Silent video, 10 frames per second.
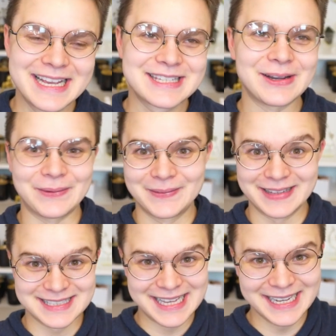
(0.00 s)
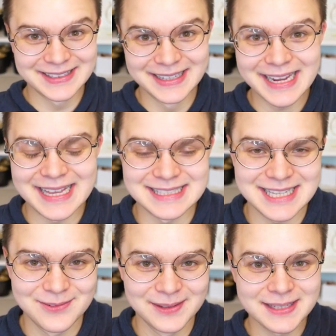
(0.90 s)
So let's take a look and
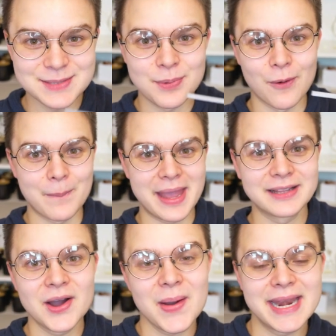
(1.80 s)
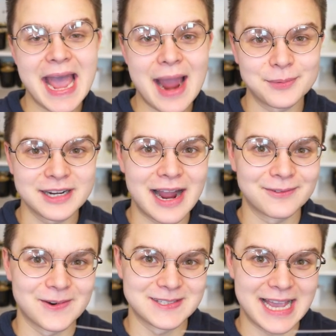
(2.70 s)
see what this pomelo and apricot
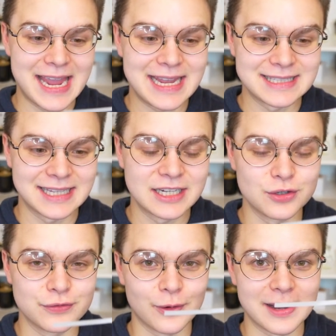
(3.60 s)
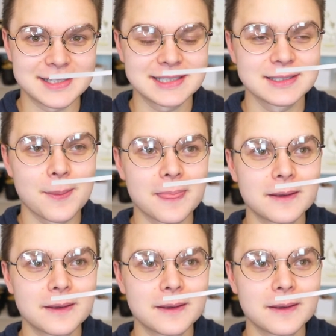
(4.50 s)
rosé is gonna do for us.